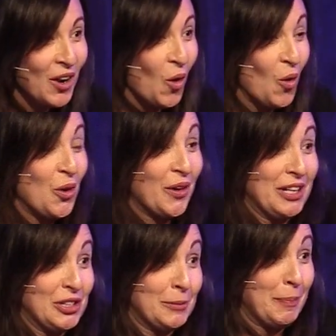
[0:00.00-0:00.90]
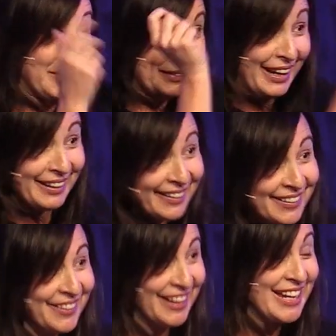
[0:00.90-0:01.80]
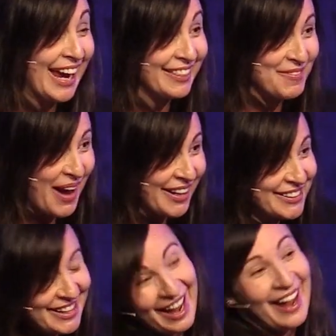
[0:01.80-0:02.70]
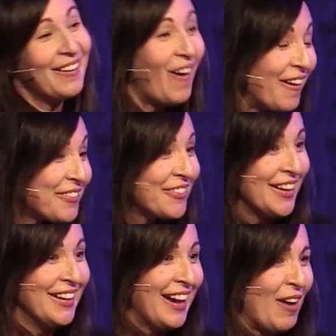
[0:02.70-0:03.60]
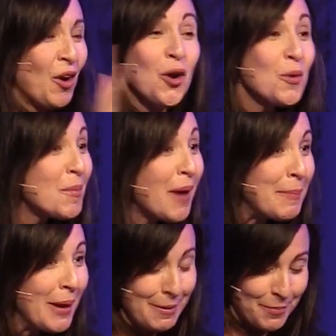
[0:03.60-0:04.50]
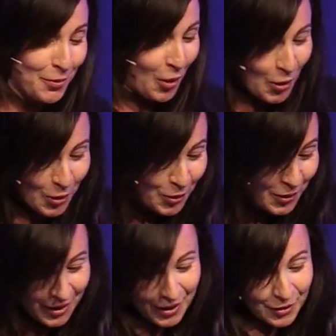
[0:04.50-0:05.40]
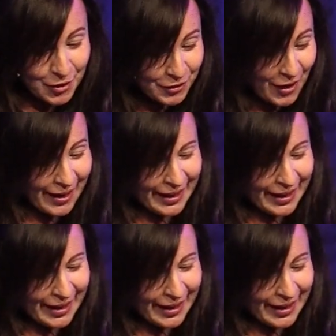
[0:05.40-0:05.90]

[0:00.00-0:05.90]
Or could I just be Alina? Could I take the pastor hat off? Who were my people? Who could I